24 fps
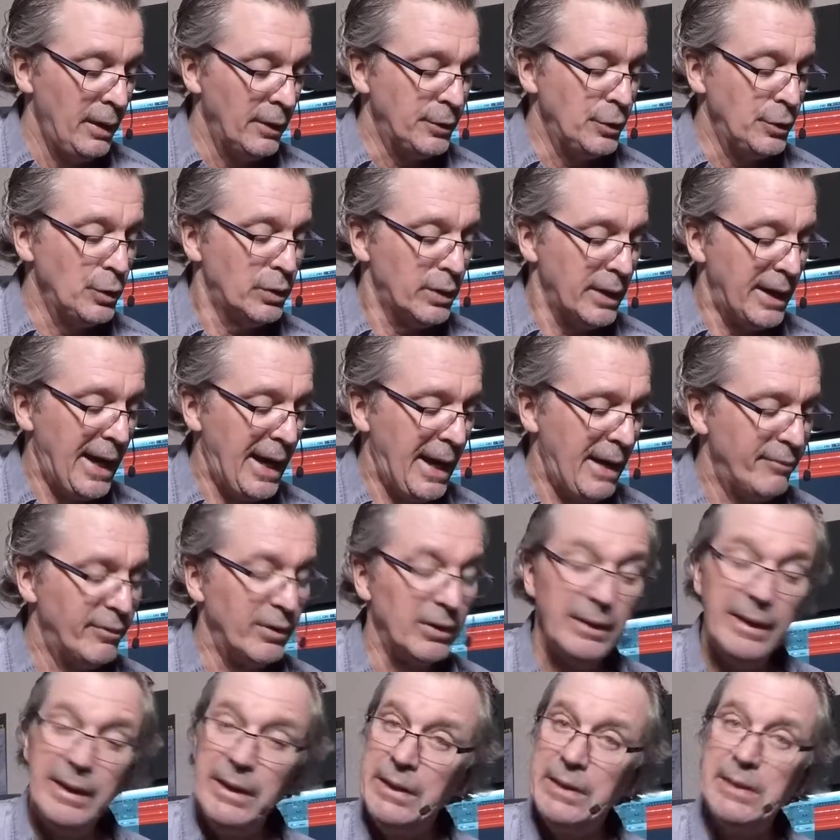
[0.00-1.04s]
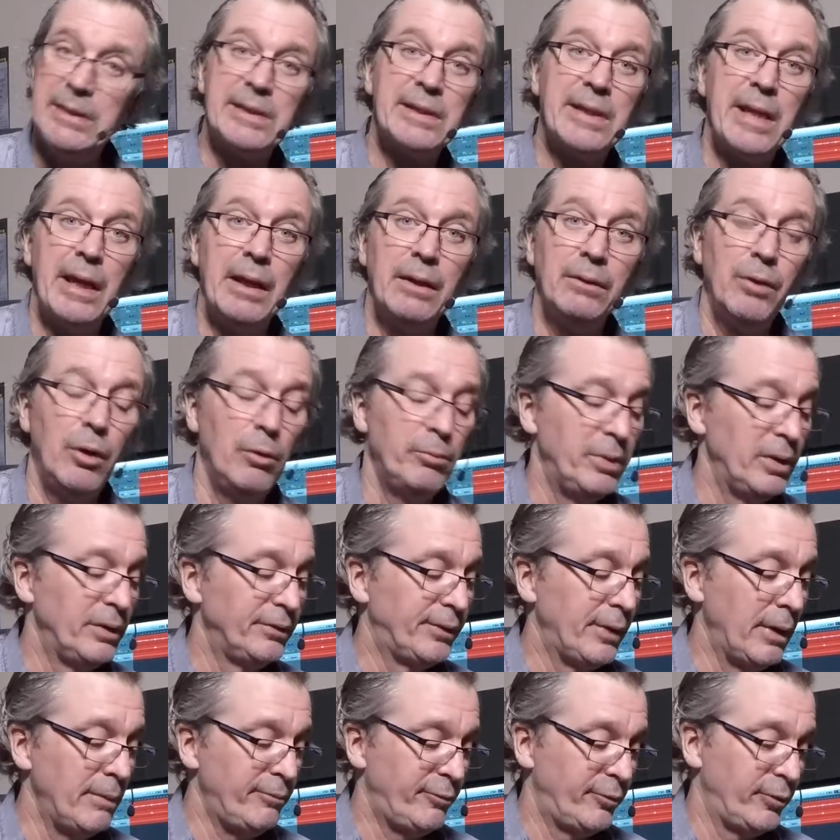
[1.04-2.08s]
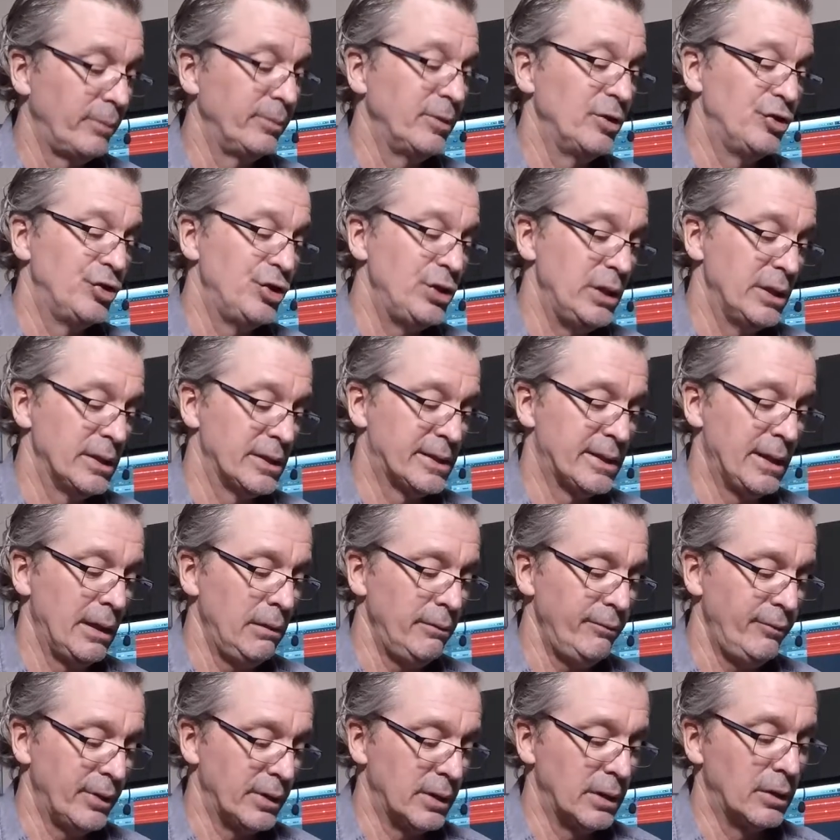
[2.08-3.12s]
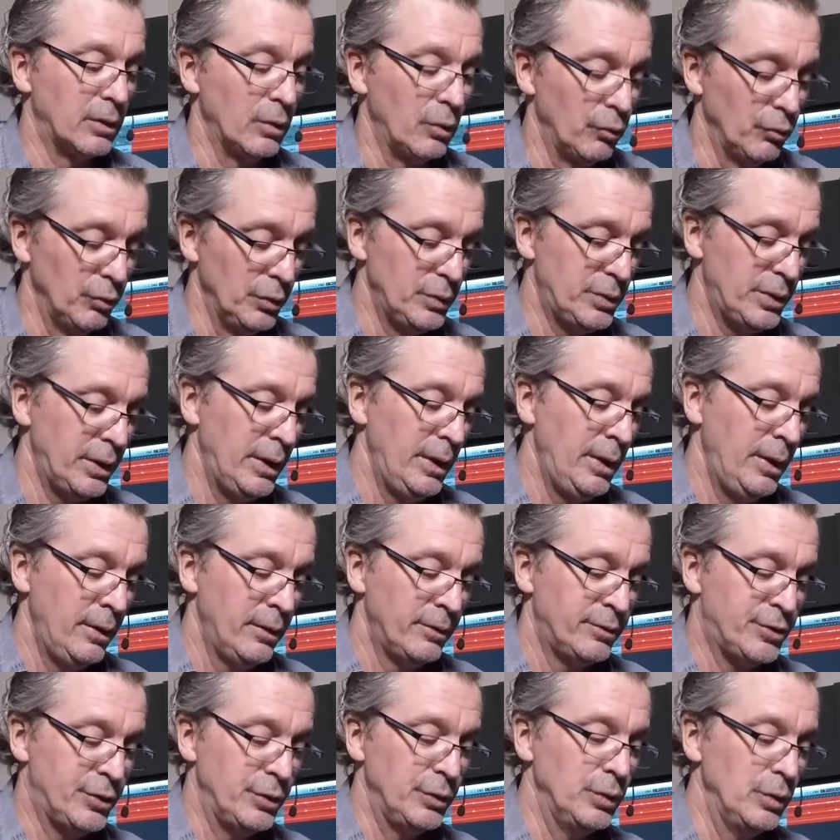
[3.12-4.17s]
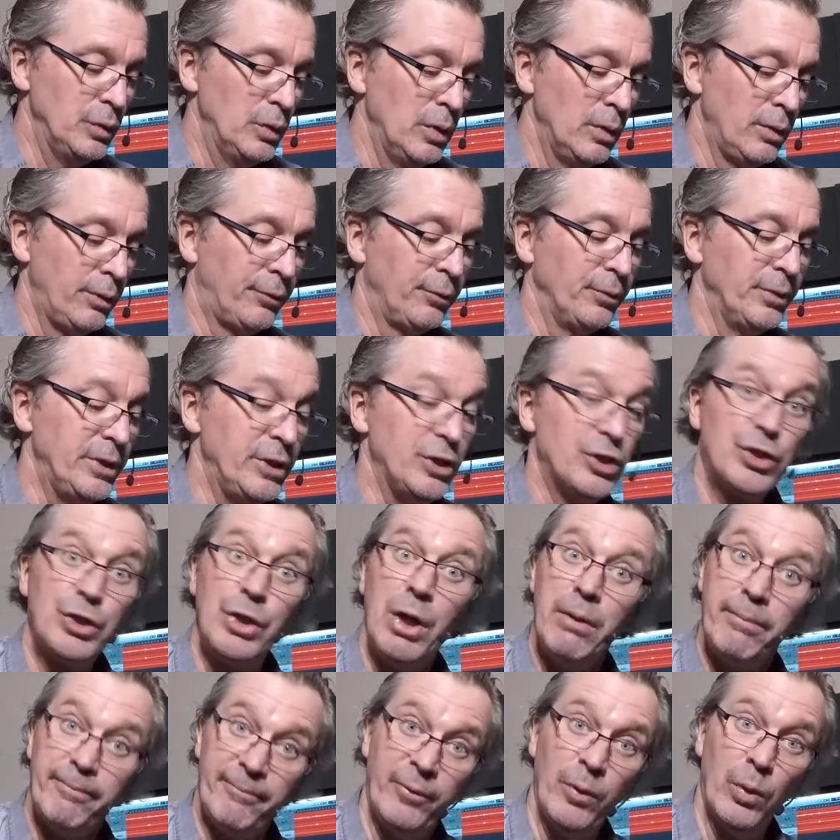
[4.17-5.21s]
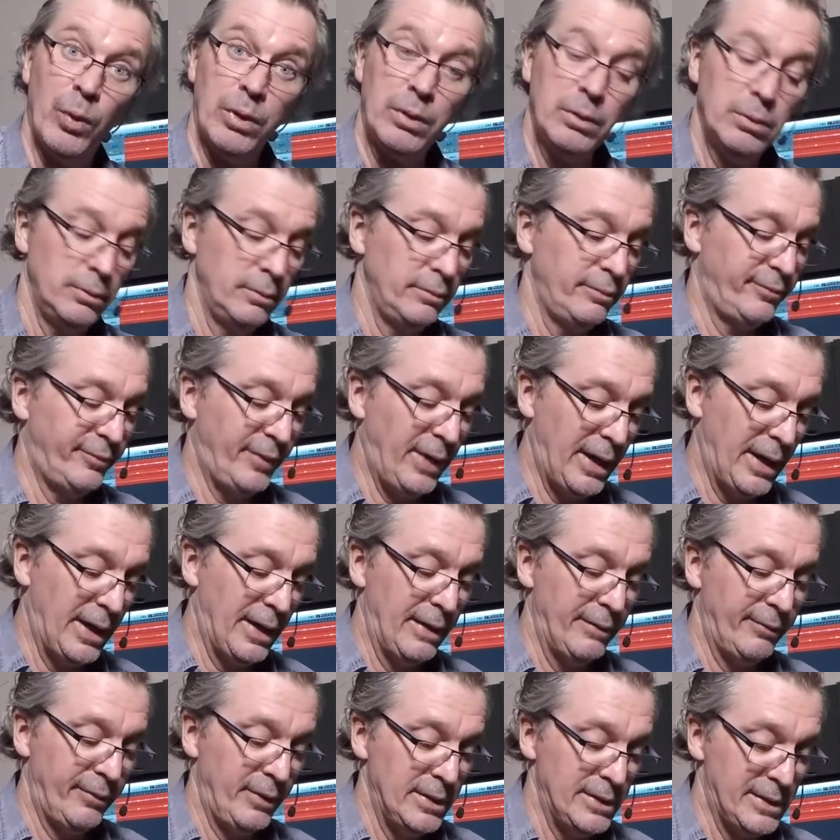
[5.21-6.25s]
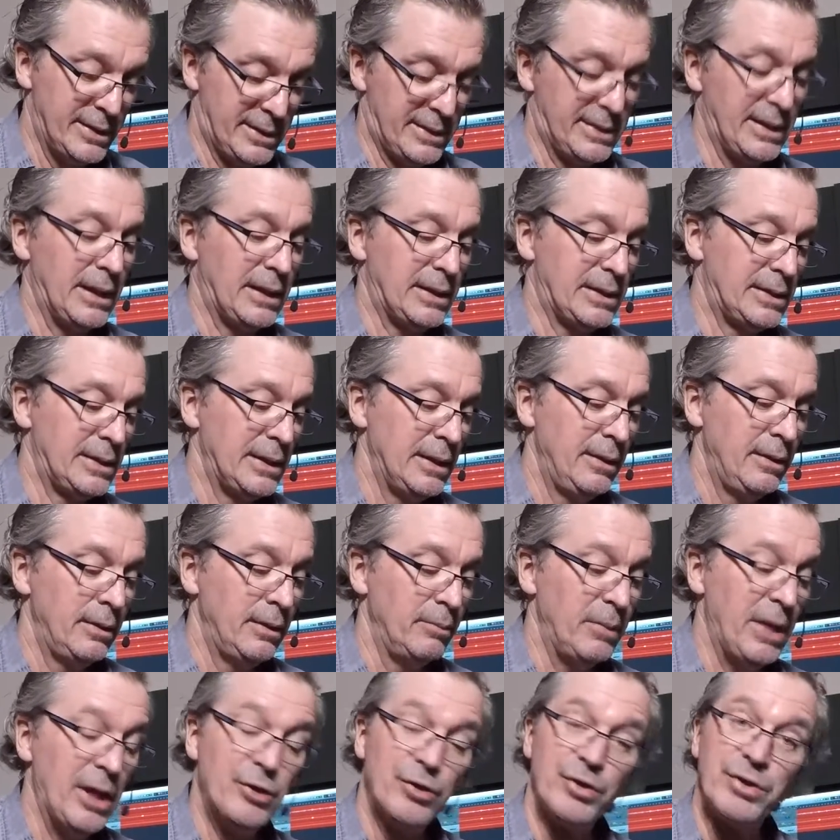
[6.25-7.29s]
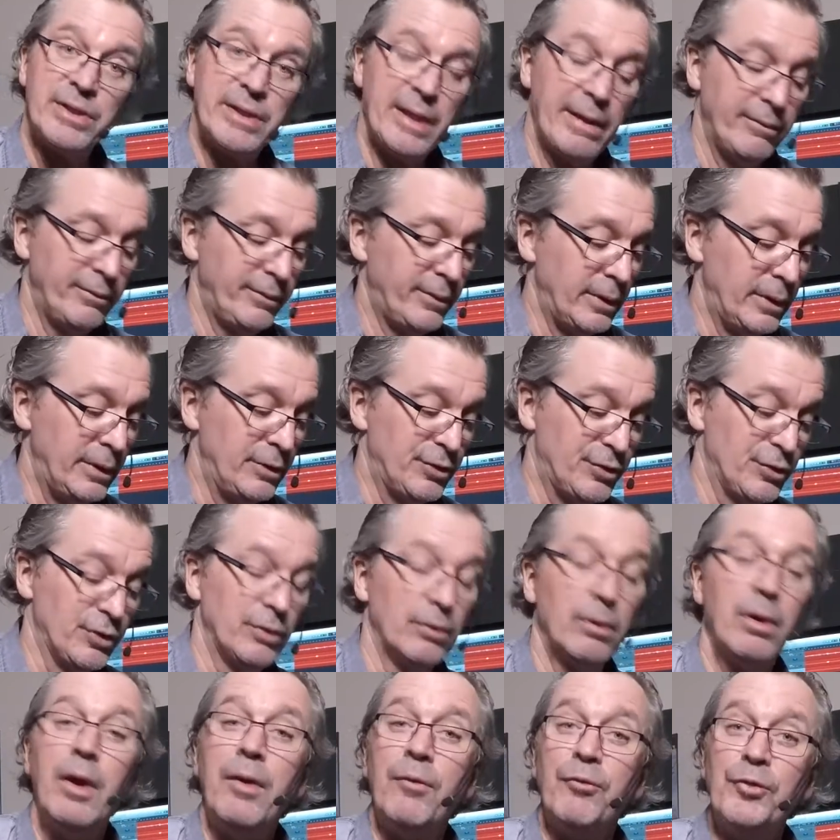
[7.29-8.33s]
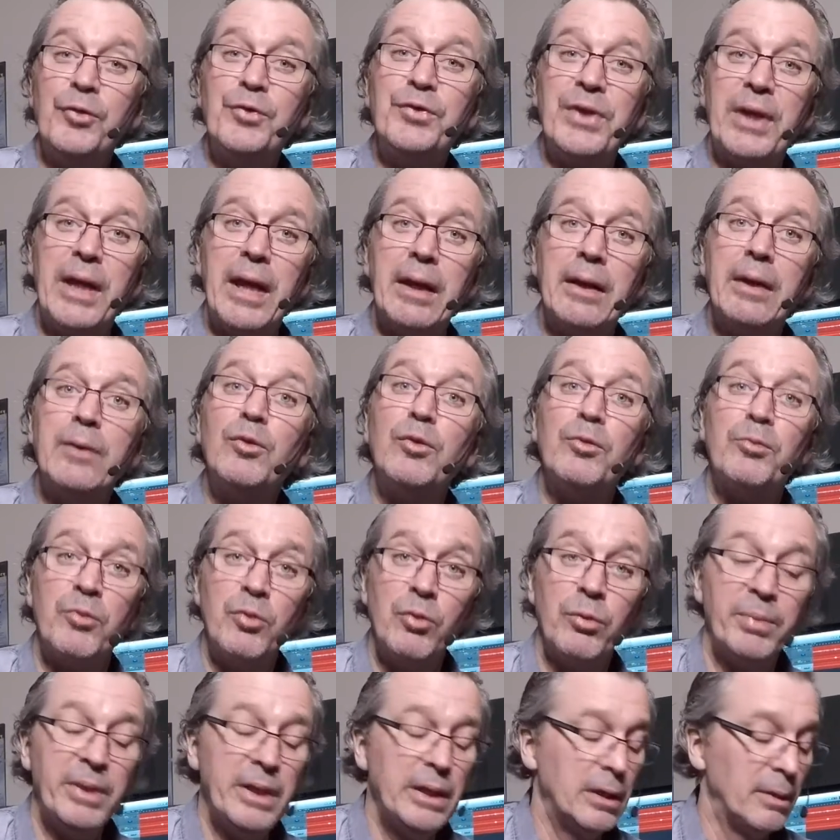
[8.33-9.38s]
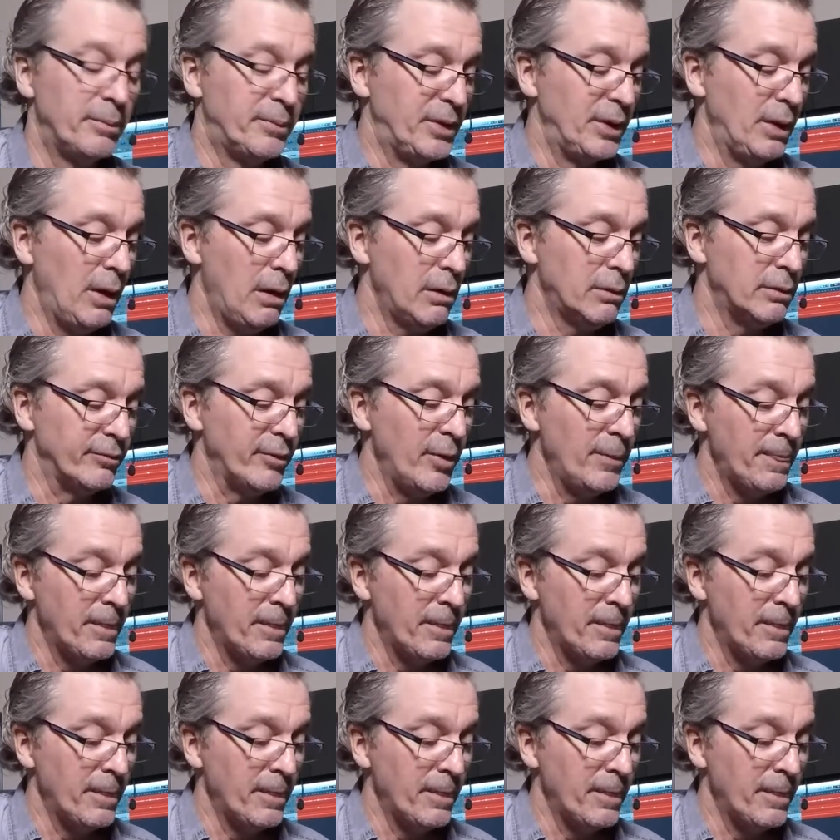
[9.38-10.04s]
you could have a Lydian scale all built up from the G itself. I could go root, 2, 3, sharp 4, 5, 6, a major 7th, and here's your root again, and it would repeat up the octave.